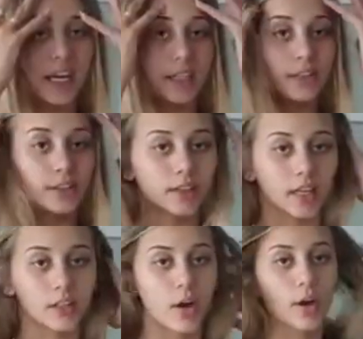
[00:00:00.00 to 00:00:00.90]
bikini looks
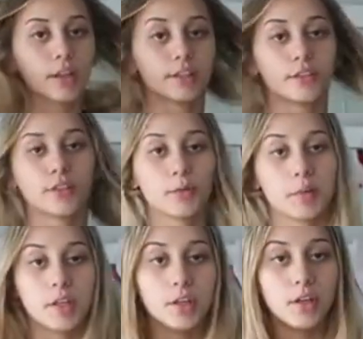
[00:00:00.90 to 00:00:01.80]
like though, it's
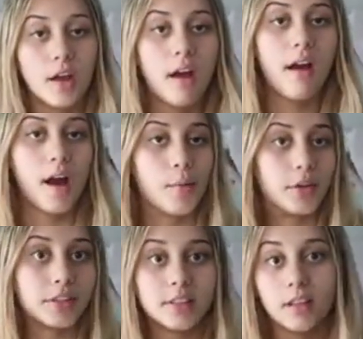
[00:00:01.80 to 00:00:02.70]
super cute. I'm
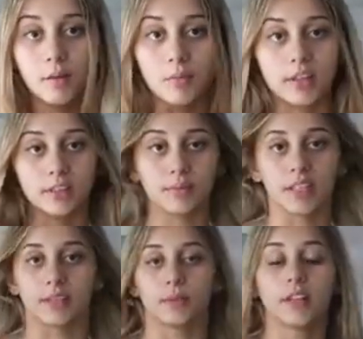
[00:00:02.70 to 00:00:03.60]
honestly like pretty
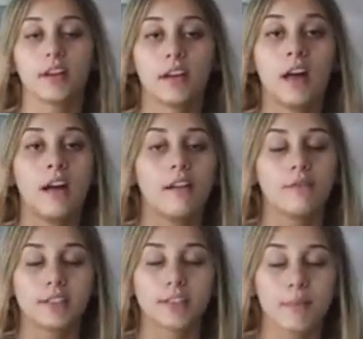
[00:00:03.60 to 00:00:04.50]
obsessed with it.
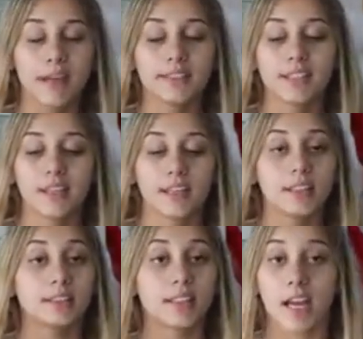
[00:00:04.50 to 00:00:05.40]
Fits
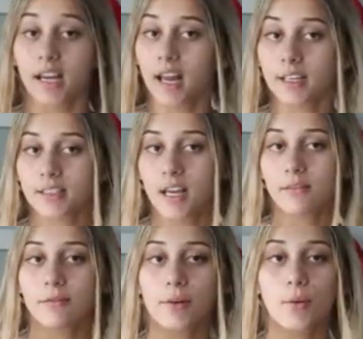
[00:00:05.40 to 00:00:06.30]
amazing, 10 out of
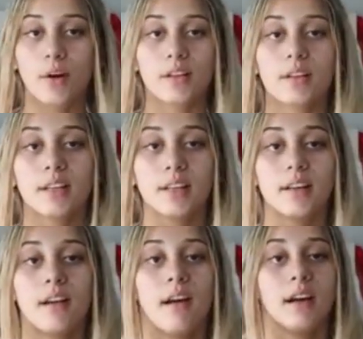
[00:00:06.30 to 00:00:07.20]
10 for
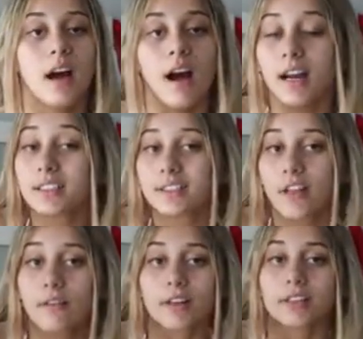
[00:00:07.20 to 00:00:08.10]
quality. I just
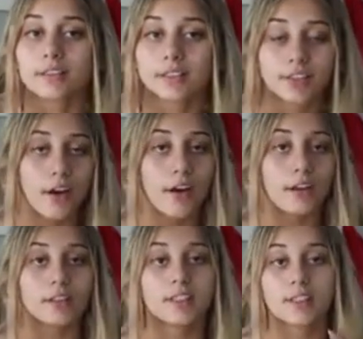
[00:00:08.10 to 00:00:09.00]
love it. So
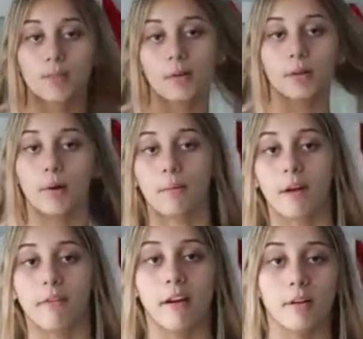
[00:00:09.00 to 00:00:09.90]
this is probably one of
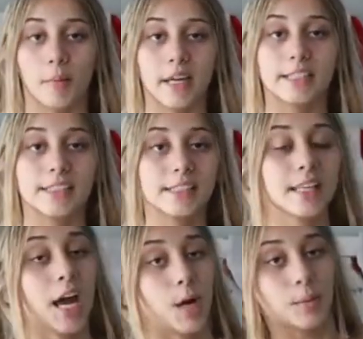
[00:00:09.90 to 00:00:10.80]
my favourite
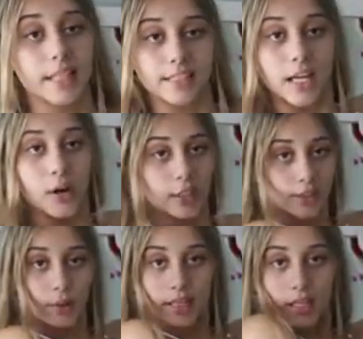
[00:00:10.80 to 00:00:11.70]
pieces. But let's get on
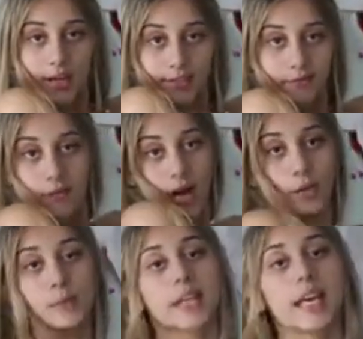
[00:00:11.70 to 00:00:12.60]
into our last and final